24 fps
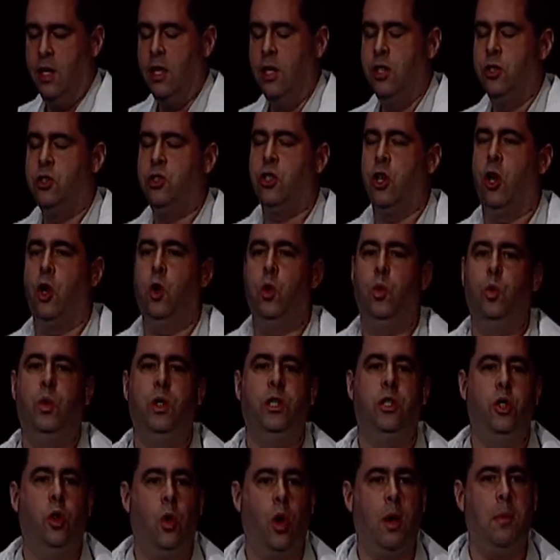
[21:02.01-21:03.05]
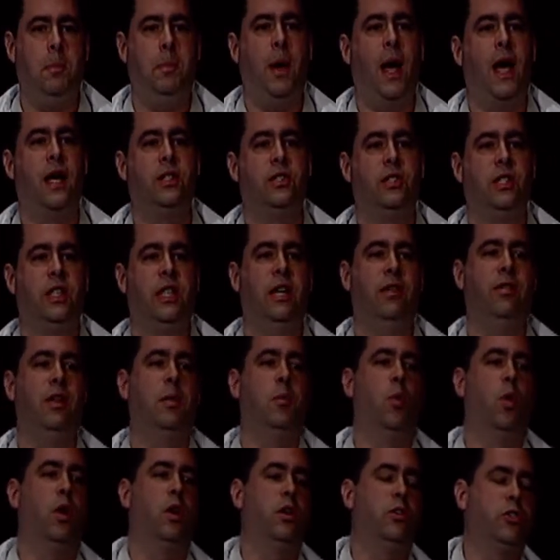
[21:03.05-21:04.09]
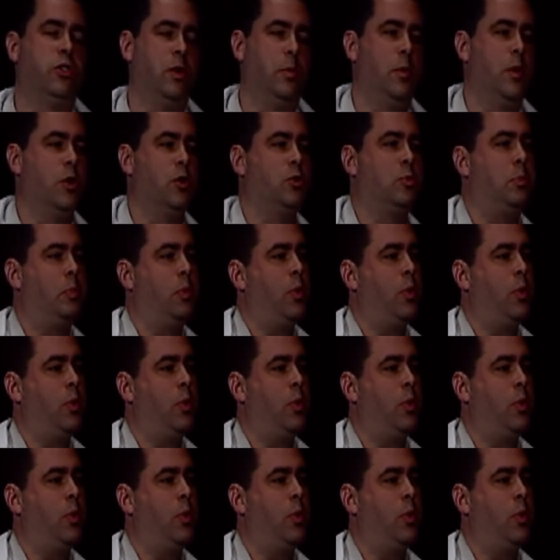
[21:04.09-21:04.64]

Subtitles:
So we do our best to give them what are some of those